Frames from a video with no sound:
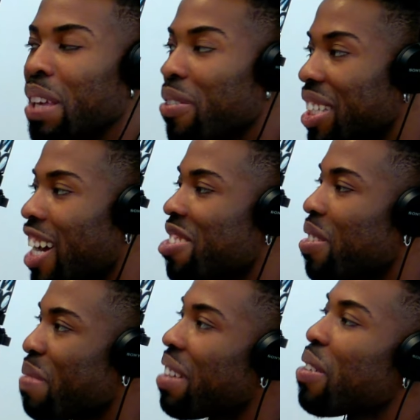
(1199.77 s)
played with
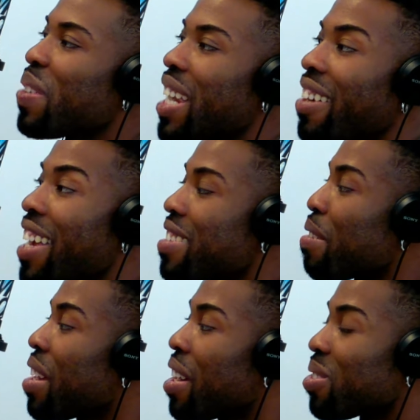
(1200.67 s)
DeAndre and Blake Griffin. Now he has
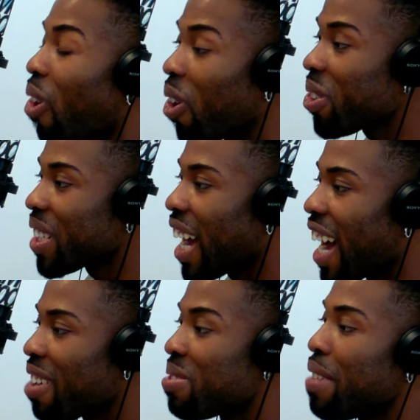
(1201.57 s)
a taller
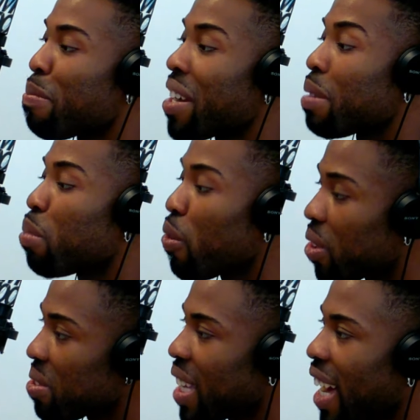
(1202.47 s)
guy who's even better than
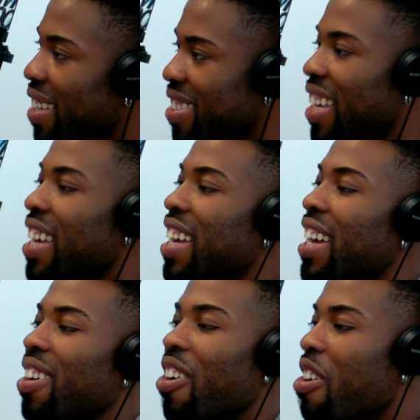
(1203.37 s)
both those guys.
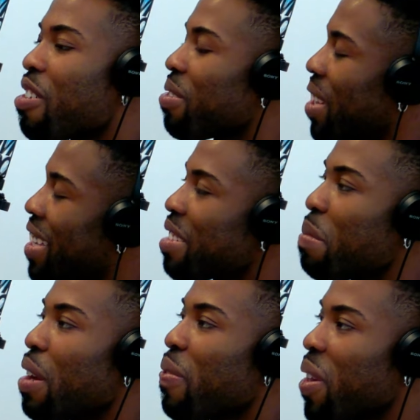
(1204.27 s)
Oh, it's going to be a